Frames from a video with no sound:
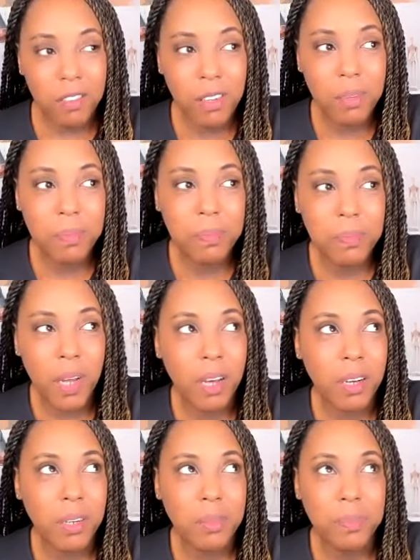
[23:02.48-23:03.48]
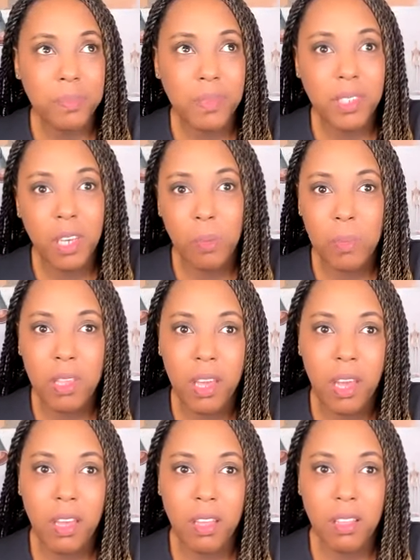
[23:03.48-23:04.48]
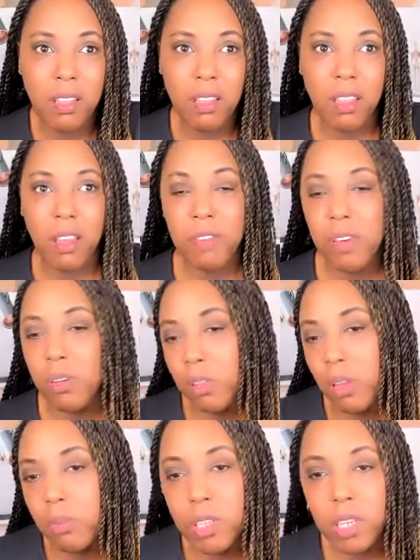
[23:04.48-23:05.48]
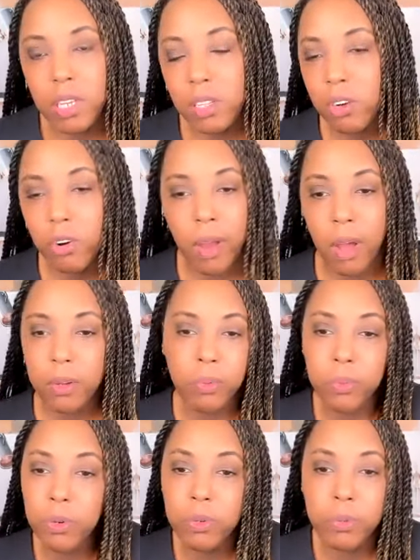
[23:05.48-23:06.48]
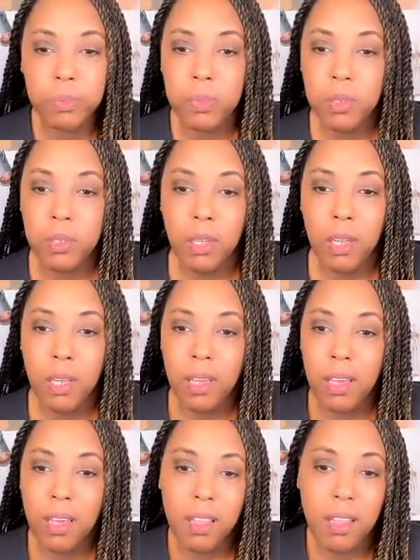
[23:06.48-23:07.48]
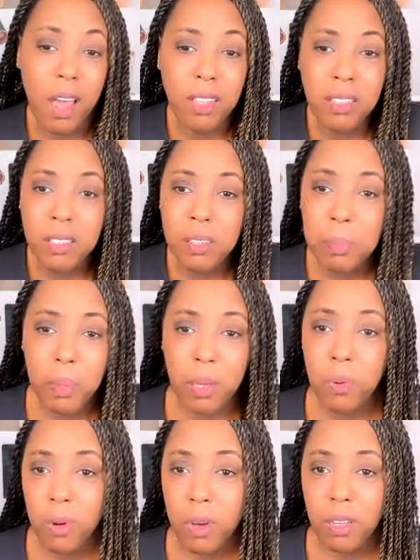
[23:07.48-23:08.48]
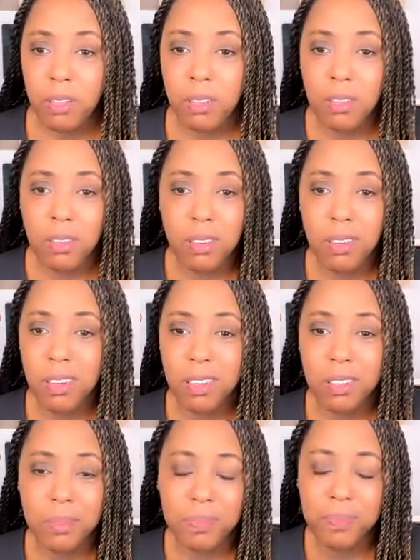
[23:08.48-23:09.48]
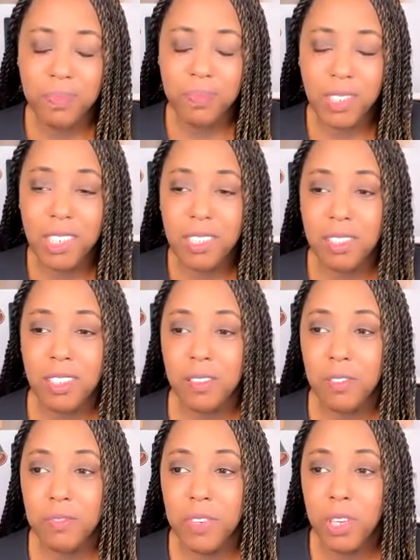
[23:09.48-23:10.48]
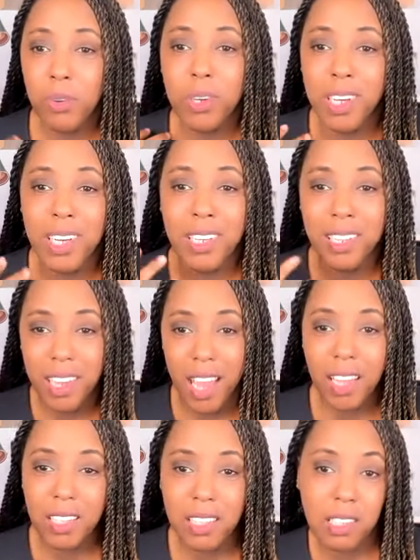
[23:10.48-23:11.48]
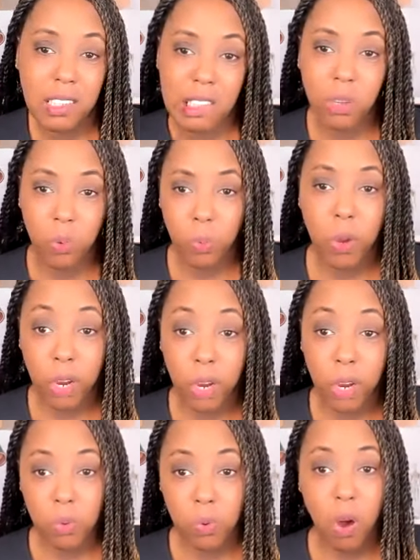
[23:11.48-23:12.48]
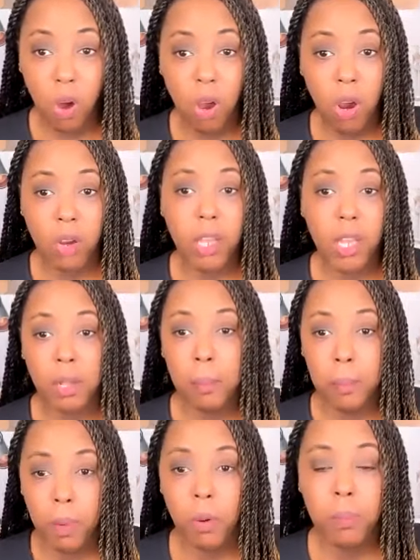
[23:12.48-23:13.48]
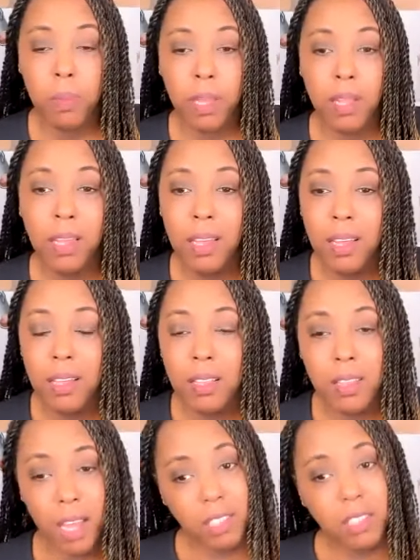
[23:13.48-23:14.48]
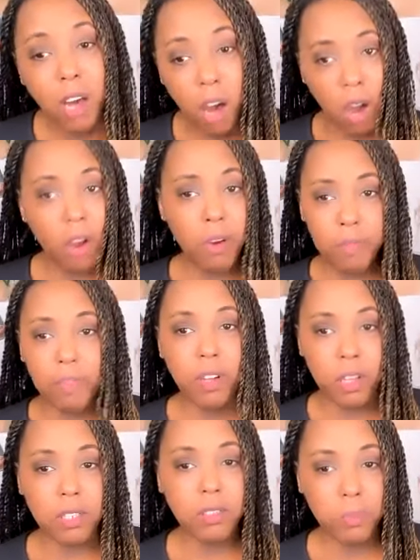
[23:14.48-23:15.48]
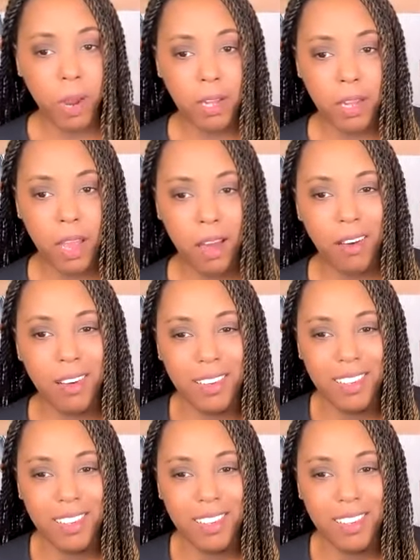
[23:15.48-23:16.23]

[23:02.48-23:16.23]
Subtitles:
them tell me that they feel lonely in a crowded room. And that's a big one. Just to feel connected to where you are in a moment. That's hard for us right now,